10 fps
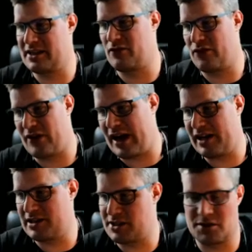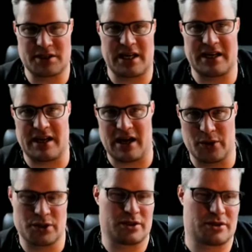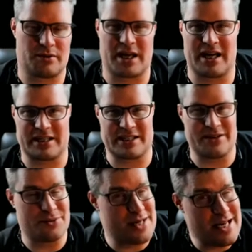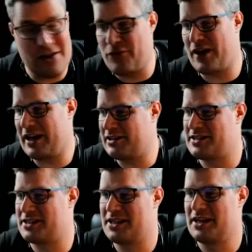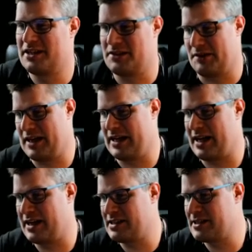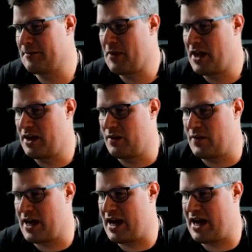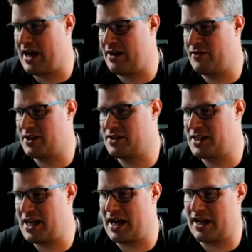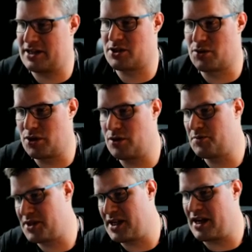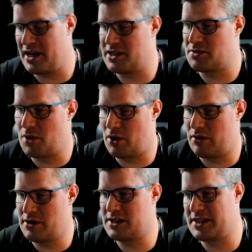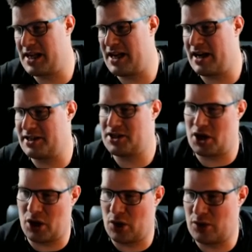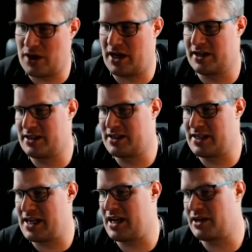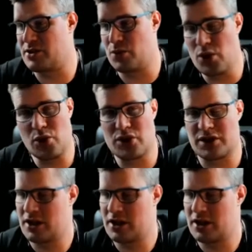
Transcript: files to standard out, so we can actually read files. It's really nice. We have ch group, ch mod, ch own, and ch root.